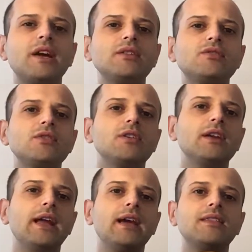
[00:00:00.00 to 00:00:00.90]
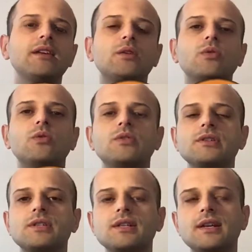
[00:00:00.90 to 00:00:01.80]
to connect the
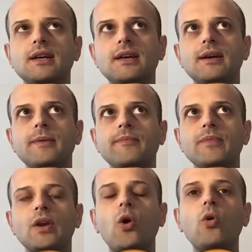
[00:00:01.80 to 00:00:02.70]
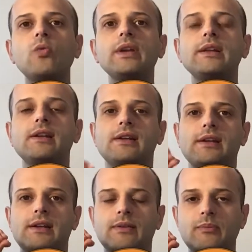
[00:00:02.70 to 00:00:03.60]
chords, only
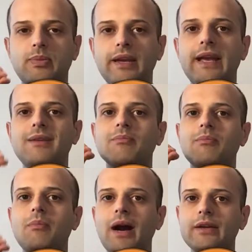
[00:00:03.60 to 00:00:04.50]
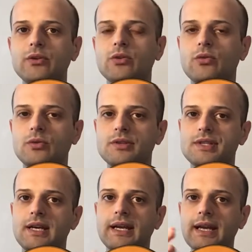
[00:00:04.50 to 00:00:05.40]
playing minor chords.
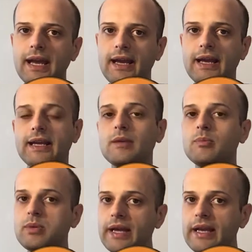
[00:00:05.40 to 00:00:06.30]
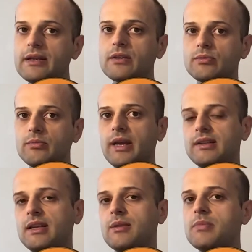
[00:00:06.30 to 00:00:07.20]
Again, I can play in the
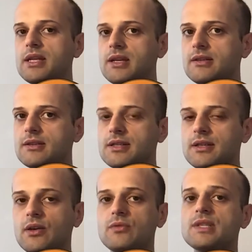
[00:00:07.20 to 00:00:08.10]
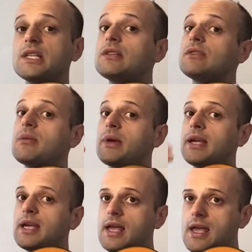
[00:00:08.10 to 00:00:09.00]
chromatic medians, considering my
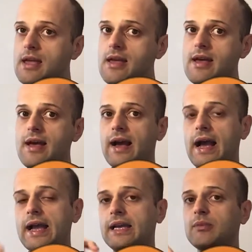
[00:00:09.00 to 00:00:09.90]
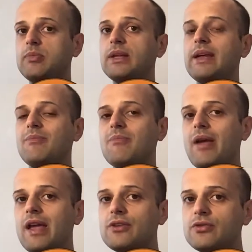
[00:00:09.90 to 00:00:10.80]
key, I can play
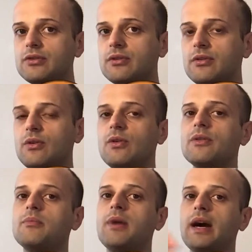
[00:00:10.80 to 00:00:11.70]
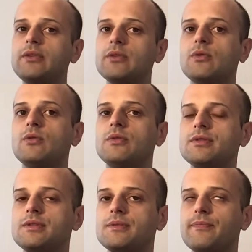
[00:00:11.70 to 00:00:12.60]
major or minor chords.